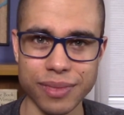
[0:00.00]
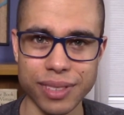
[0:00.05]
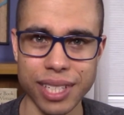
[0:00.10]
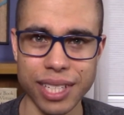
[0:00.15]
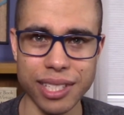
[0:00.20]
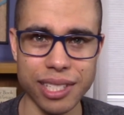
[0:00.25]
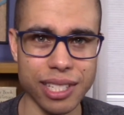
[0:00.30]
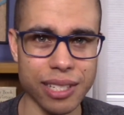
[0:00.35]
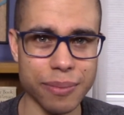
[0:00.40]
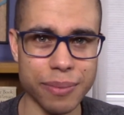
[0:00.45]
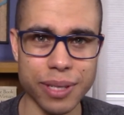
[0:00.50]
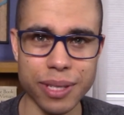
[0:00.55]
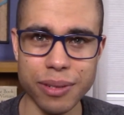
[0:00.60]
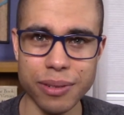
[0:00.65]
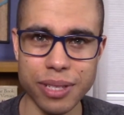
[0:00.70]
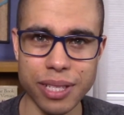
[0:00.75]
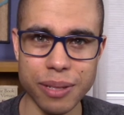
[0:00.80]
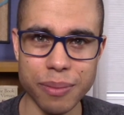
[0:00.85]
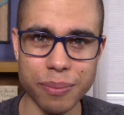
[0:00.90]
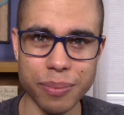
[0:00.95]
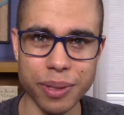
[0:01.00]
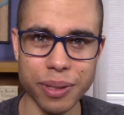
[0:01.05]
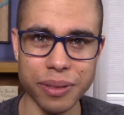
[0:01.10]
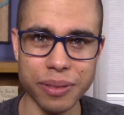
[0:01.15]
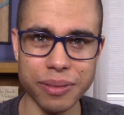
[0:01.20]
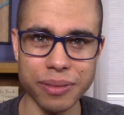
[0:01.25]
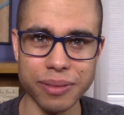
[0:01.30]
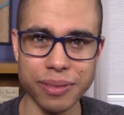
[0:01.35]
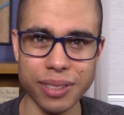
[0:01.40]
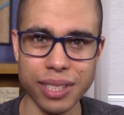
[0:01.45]
It seems so
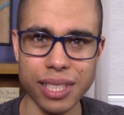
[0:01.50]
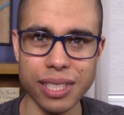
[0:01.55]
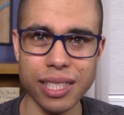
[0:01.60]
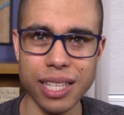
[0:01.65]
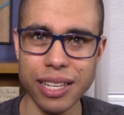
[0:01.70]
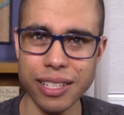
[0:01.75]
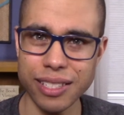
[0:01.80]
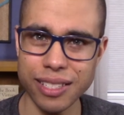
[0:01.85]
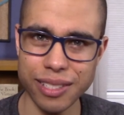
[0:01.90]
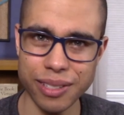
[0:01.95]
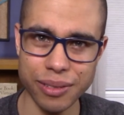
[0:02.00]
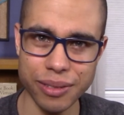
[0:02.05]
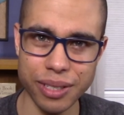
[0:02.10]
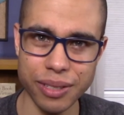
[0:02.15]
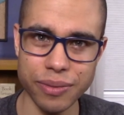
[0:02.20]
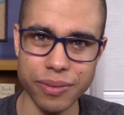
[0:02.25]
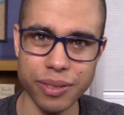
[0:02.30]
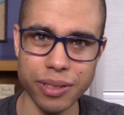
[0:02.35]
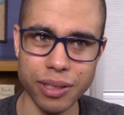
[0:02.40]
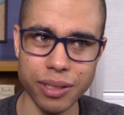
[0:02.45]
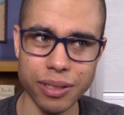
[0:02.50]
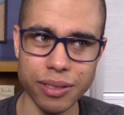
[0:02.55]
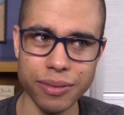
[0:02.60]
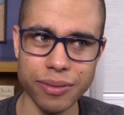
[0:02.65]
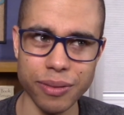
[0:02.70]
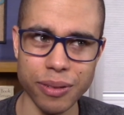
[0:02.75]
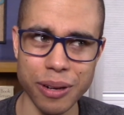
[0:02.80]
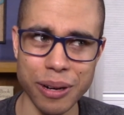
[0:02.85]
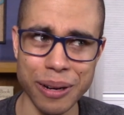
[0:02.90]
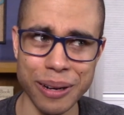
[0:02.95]
simple, yet that's so difficult
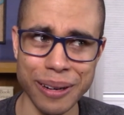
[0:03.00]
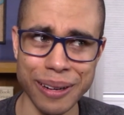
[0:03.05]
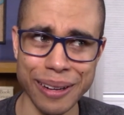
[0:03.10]
for.